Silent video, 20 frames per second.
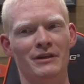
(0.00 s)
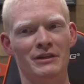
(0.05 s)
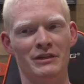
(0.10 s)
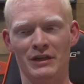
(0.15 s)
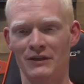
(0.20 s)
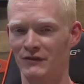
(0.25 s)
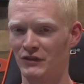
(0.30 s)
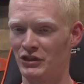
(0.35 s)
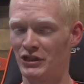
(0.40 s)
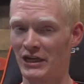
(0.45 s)
You
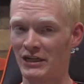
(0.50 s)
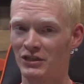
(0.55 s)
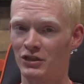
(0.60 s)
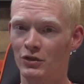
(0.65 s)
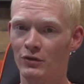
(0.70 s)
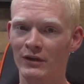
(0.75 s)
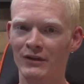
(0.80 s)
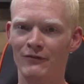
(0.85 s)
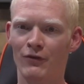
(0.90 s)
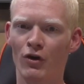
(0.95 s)
have a chance
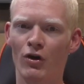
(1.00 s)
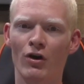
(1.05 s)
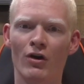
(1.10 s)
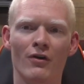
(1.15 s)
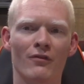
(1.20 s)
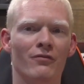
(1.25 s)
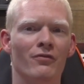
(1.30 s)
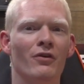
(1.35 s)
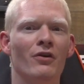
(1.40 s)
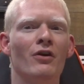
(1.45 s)
to
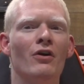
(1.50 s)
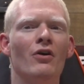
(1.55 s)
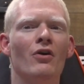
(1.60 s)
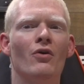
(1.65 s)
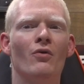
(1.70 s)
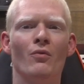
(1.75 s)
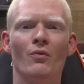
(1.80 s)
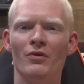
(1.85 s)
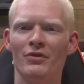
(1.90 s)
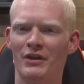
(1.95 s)
evolve
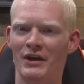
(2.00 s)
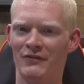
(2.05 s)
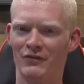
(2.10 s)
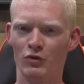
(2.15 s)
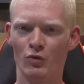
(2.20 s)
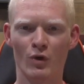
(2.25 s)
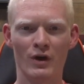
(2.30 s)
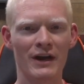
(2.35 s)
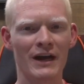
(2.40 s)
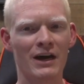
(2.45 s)
with
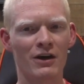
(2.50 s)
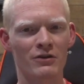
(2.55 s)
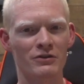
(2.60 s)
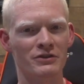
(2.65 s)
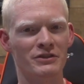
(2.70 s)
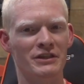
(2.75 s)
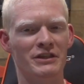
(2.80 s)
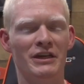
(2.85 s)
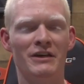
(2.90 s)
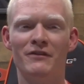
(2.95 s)
everyone
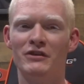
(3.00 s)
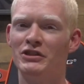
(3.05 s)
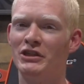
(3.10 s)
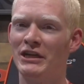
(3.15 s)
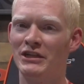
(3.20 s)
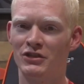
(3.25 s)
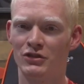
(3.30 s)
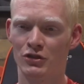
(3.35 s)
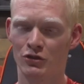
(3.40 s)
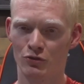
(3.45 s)
else, and you have a
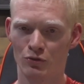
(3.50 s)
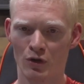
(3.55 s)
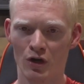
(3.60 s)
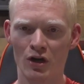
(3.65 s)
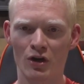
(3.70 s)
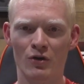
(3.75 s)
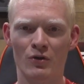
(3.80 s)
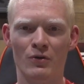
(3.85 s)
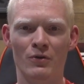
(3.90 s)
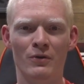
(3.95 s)
chance to
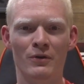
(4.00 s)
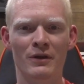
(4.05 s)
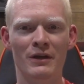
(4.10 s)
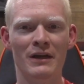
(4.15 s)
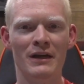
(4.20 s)
grow.